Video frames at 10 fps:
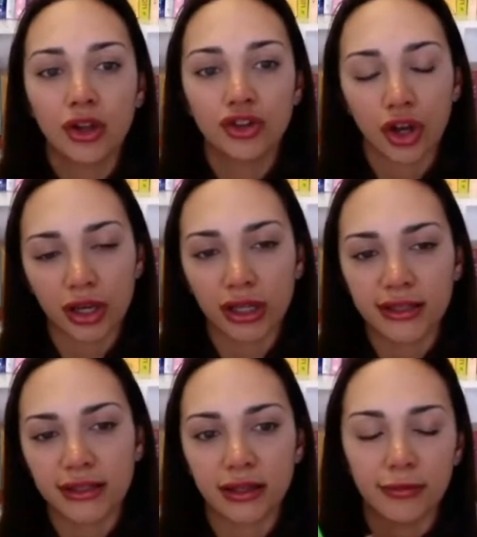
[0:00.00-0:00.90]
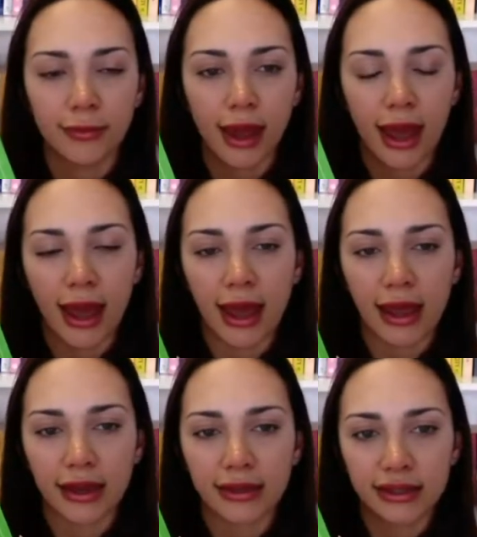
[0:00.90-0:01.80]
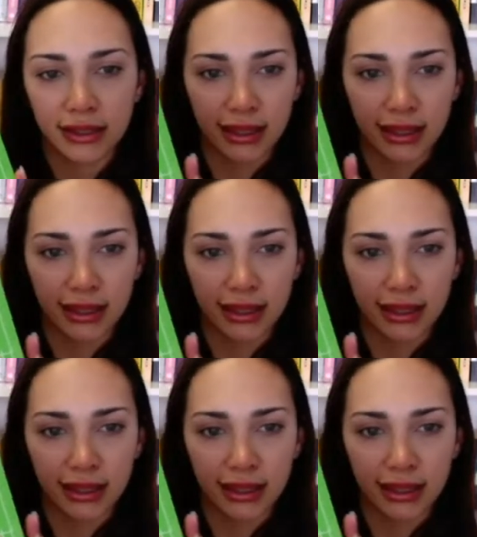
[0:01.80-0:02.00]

journalism, and